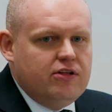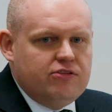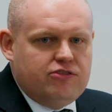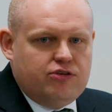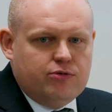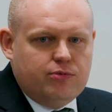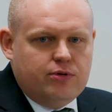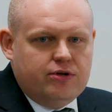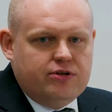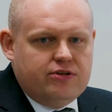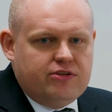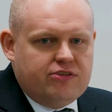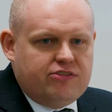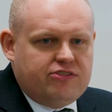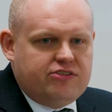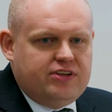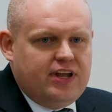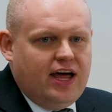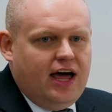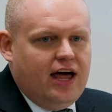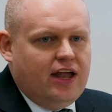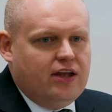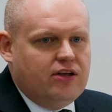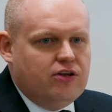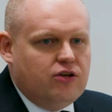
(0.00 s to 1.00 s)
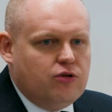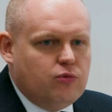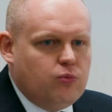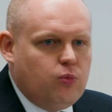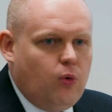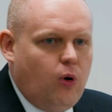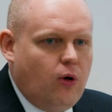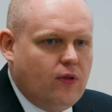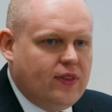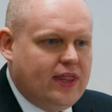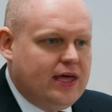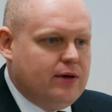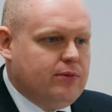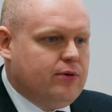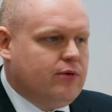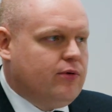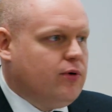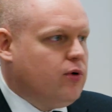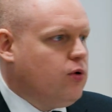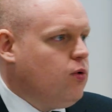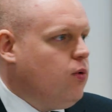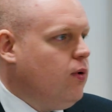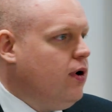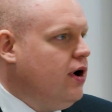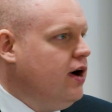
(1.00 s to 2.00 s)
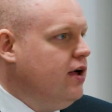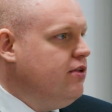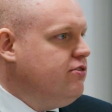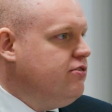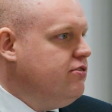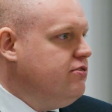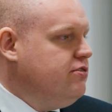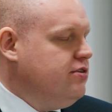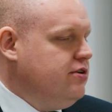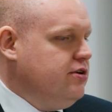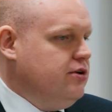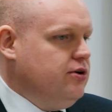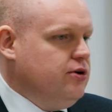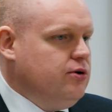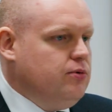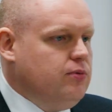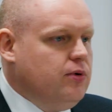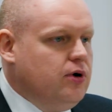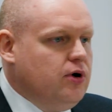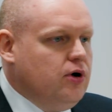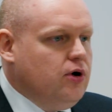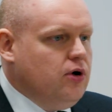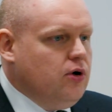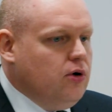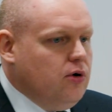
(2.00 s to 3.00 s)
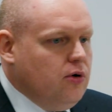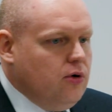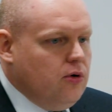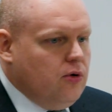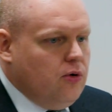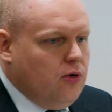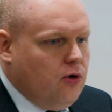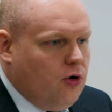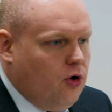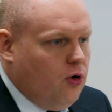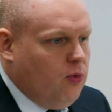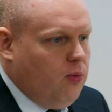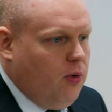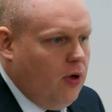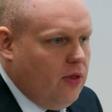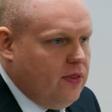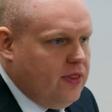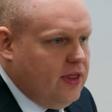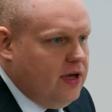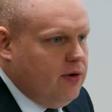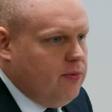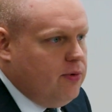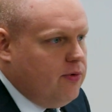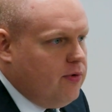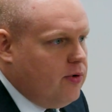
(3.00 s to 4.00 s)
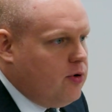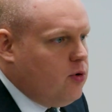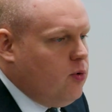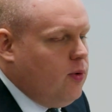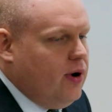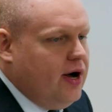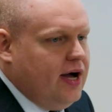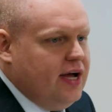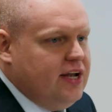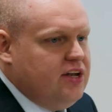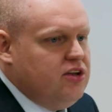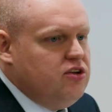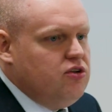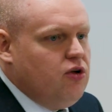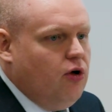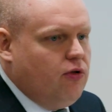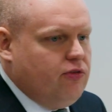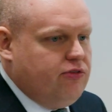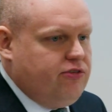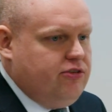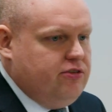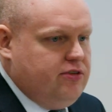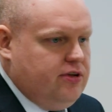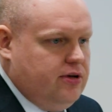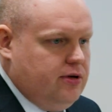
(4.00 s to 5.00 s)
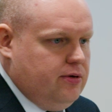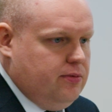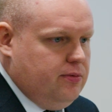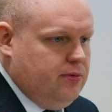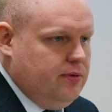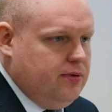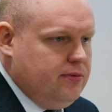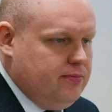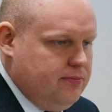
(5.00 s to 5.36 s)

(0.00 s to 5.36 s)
to understand what they were required to do or what they were required not to do.